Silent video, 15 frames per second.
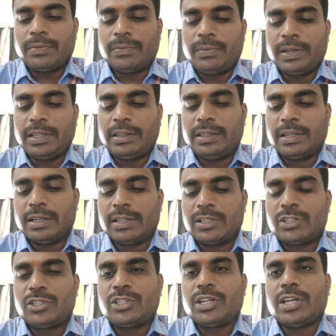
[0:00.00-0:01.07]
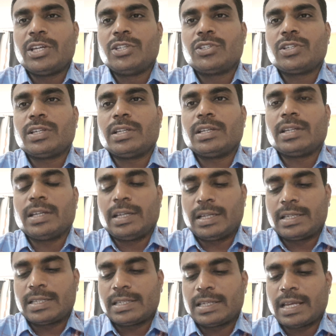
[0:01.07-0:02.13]
with the change in
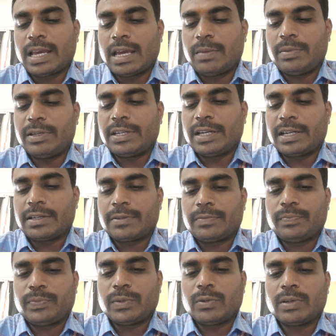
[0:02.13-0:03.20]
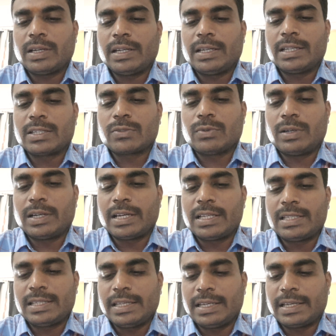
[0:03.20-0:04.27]
its habitat. Okay, it is called
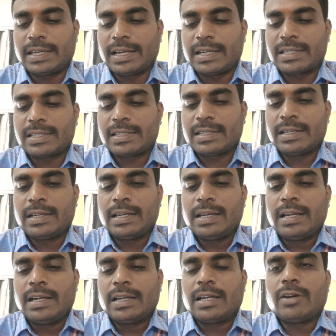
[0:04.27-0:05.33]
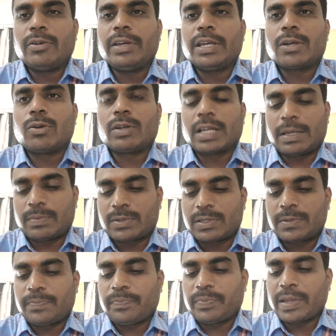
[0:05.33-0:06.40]
as ECADs. Now
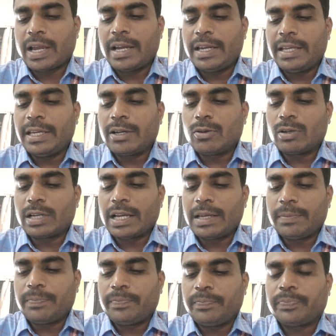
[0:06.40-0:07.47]
ecotypes. An ecotype